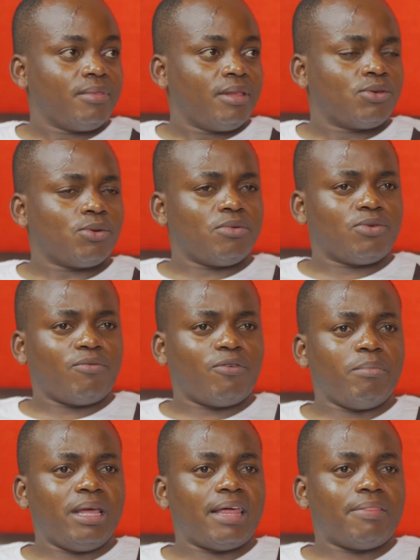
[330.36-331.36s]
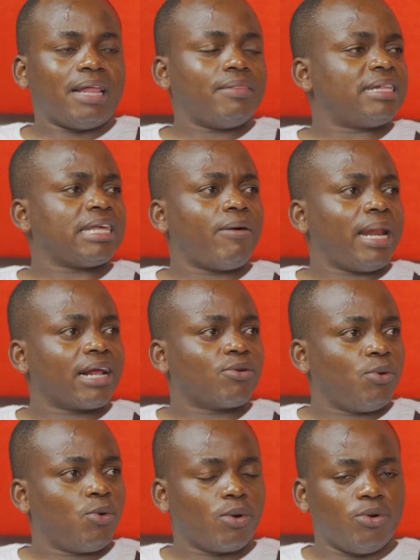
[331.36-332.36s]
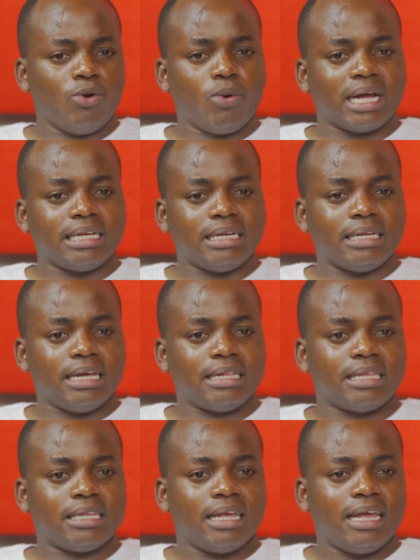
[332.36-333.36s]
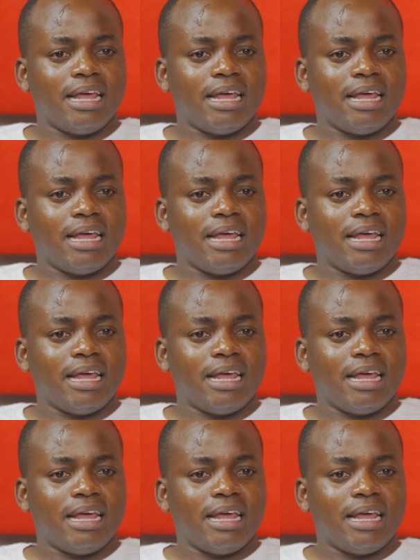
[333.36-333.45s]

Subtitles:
So for me, that's how I like to look at it. It's,